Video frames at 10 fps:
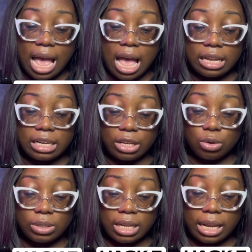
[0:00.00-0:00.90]
and then you
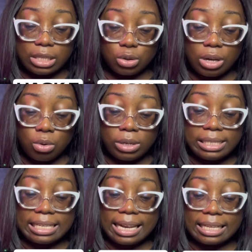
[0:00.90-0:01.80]
select, you can only
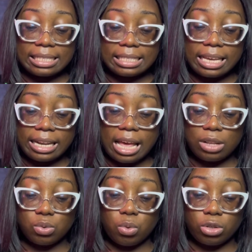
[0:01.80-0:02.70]
select ten
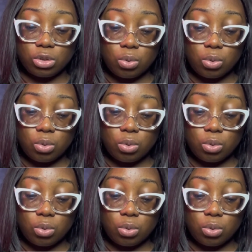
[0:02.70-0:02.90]
at once.